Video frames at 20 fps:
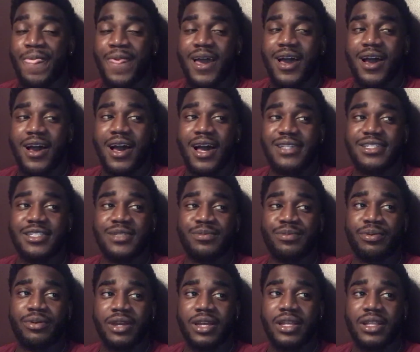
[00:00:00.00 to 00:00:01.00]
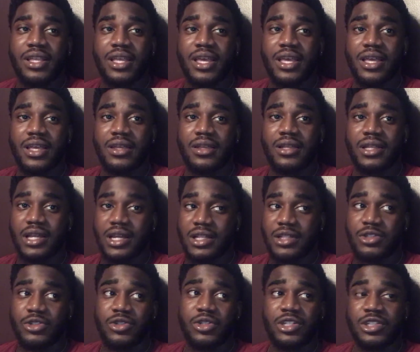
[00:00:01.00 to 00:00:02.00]
I just pray that
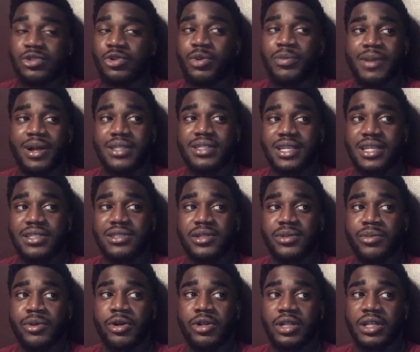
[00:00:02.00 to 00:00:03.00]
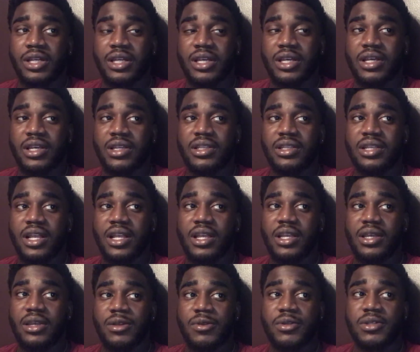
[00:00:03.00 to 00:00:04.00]
just through my testimony that it
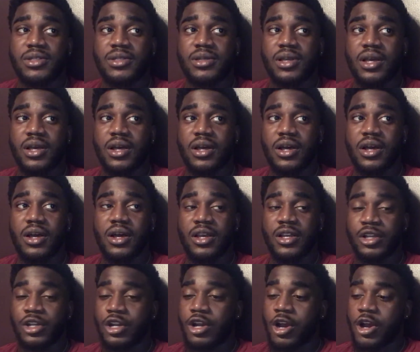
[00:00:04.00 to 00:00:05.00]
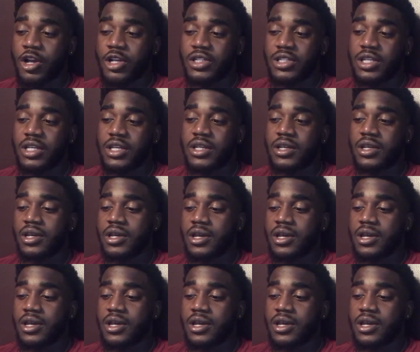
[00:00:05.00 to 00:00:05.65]
is encouraging.